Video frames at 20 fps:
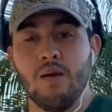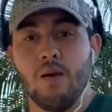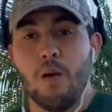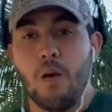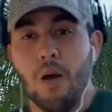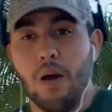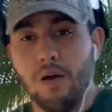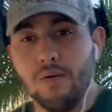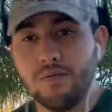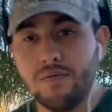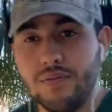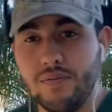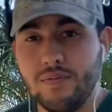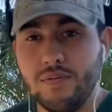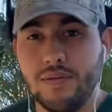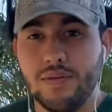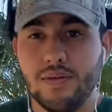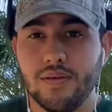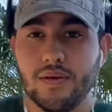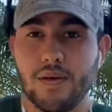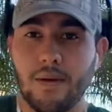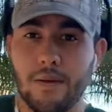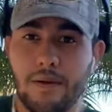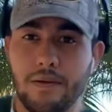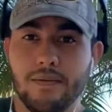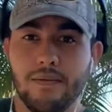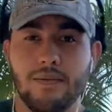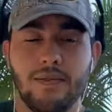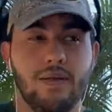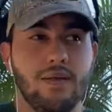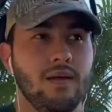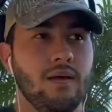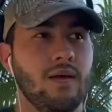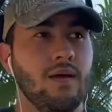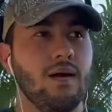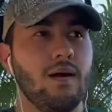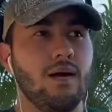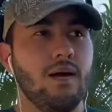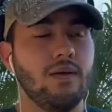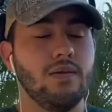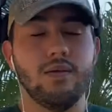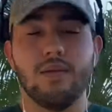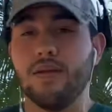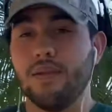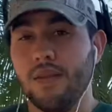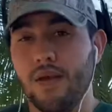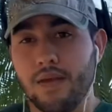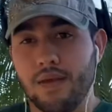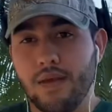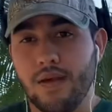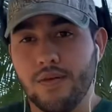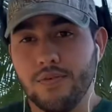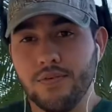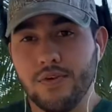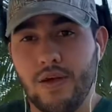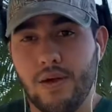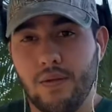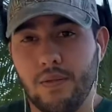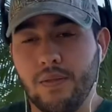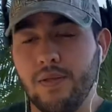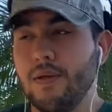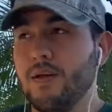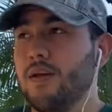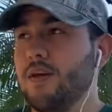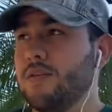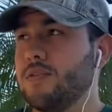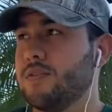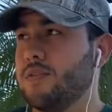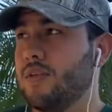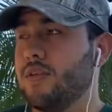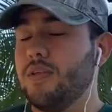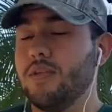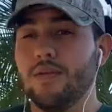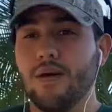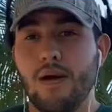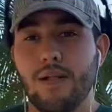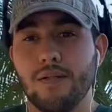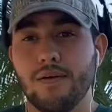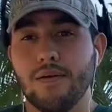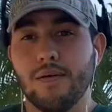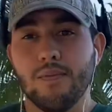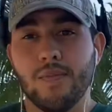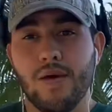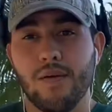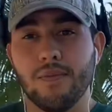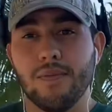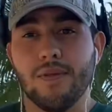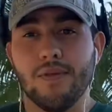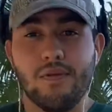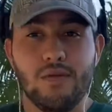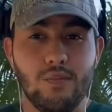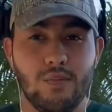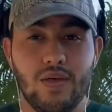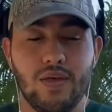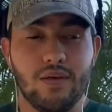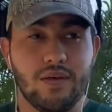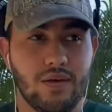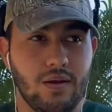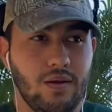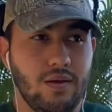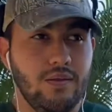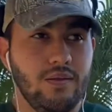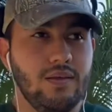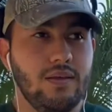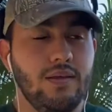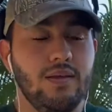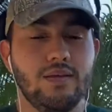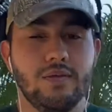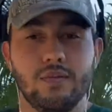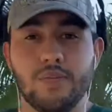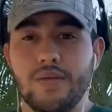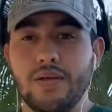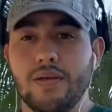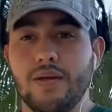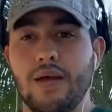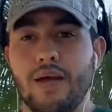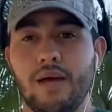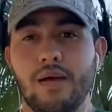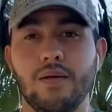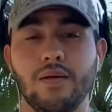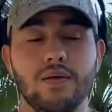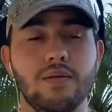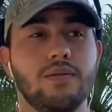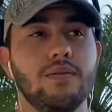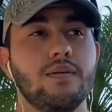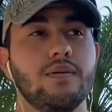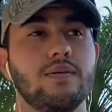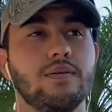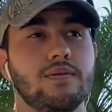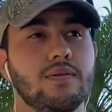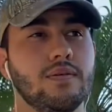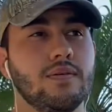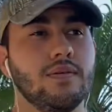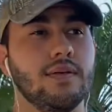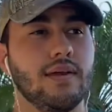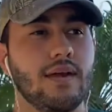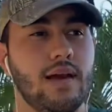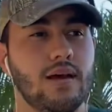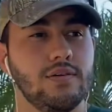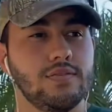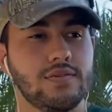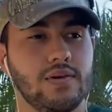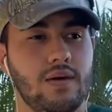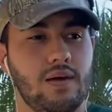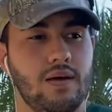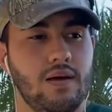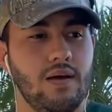On Veve, currently, you cannot cash out, so any dollar amount that you make currently is being held until the cash out